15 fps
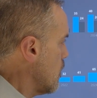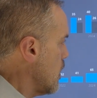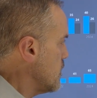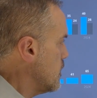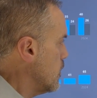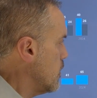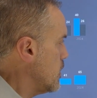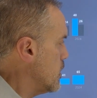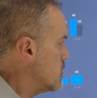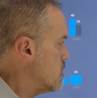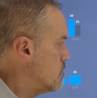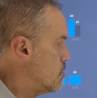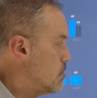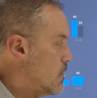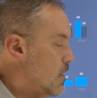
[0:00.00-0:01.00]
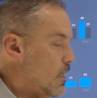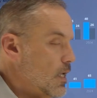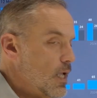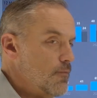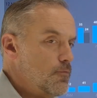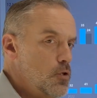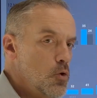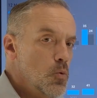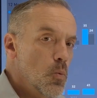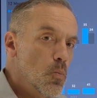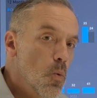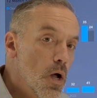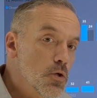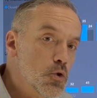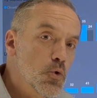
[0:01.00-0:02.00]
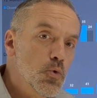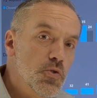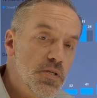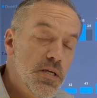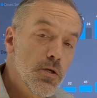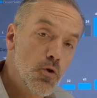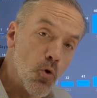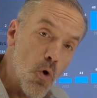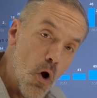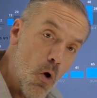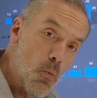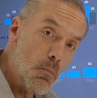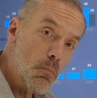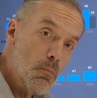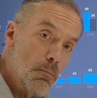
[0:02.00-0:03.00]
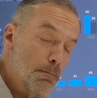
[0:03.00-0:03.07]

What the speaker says: All right, there it is. If you want to see your home